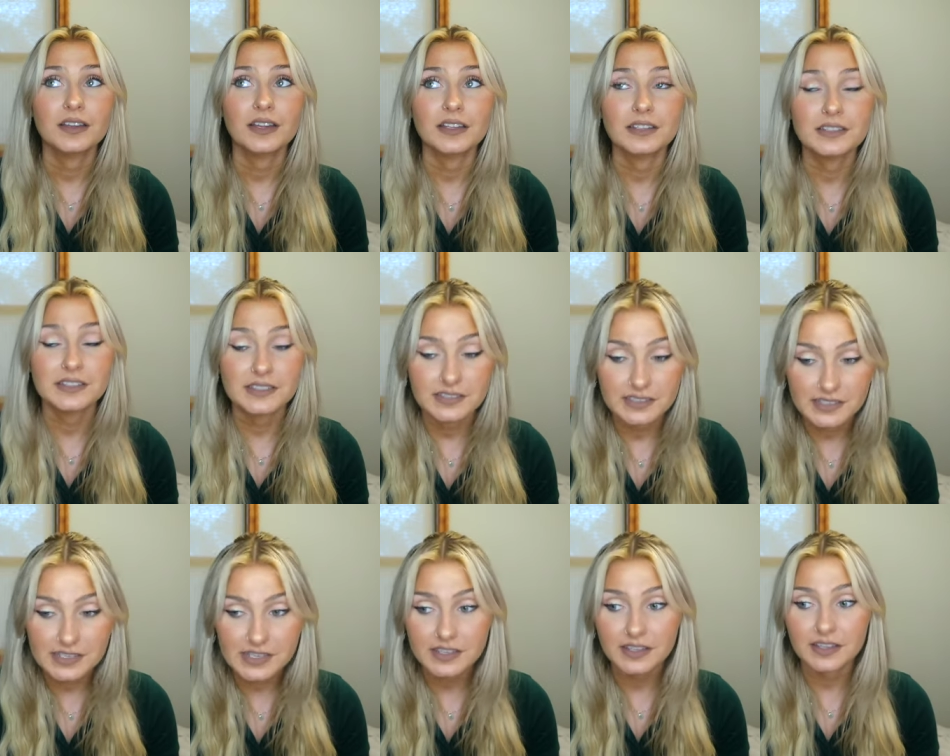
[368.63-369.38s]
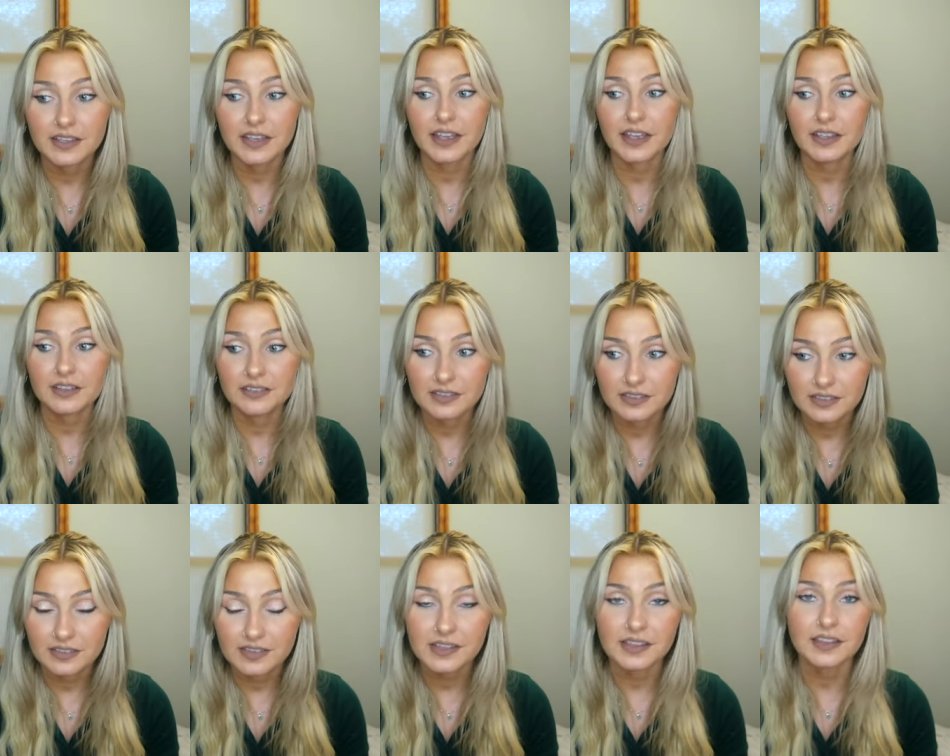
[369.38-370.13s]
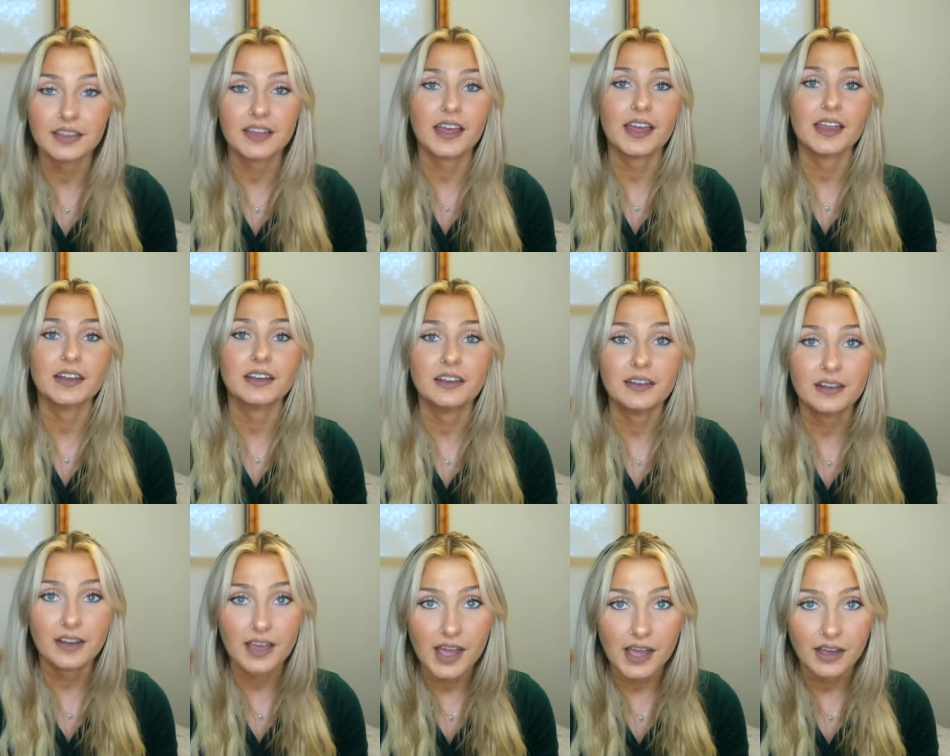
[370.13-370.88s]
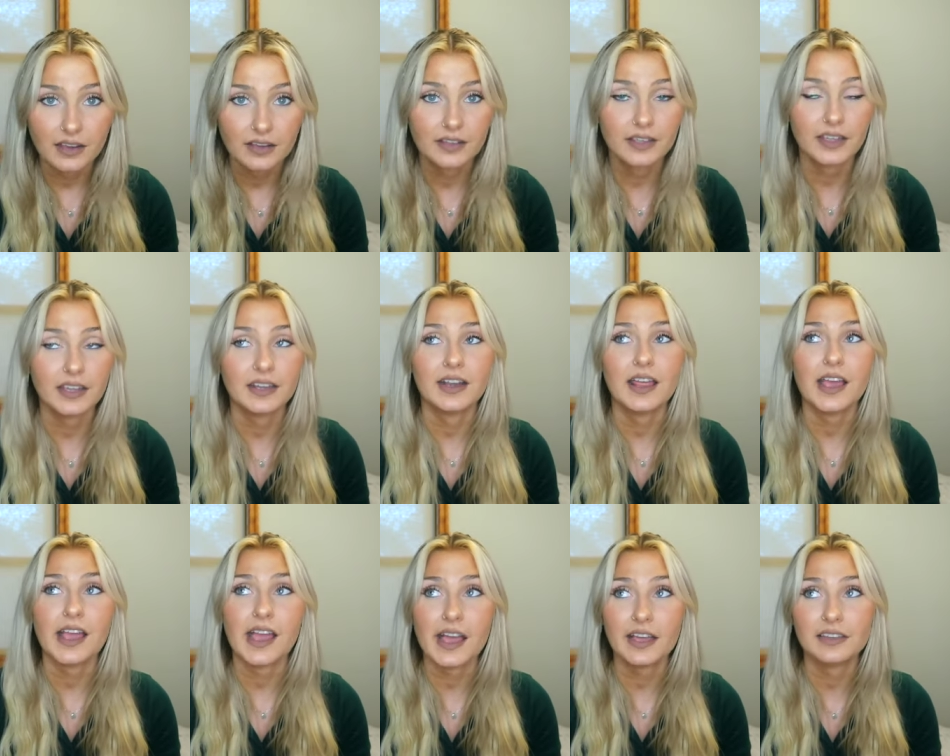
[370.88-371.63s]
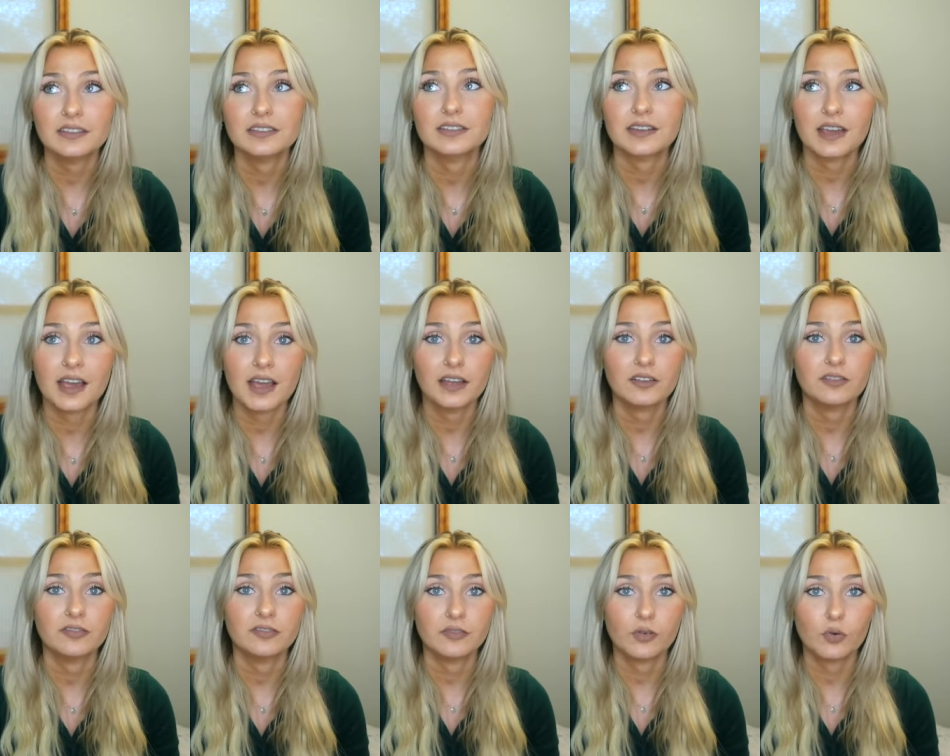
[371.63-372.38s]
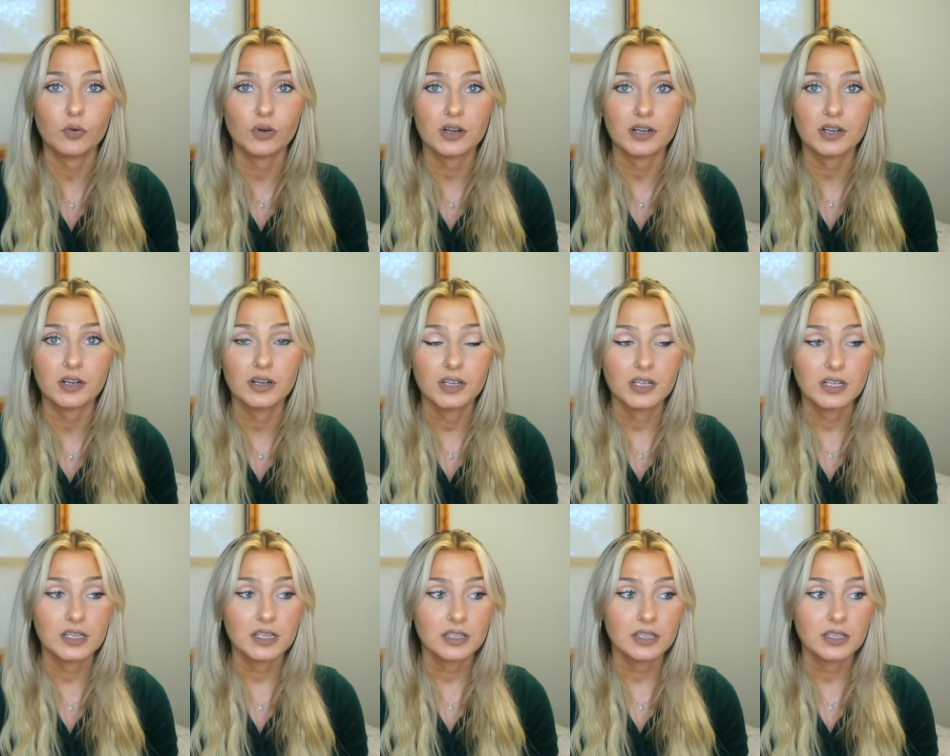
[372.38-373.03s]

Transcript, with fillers: and seek and seek and knock and ask God for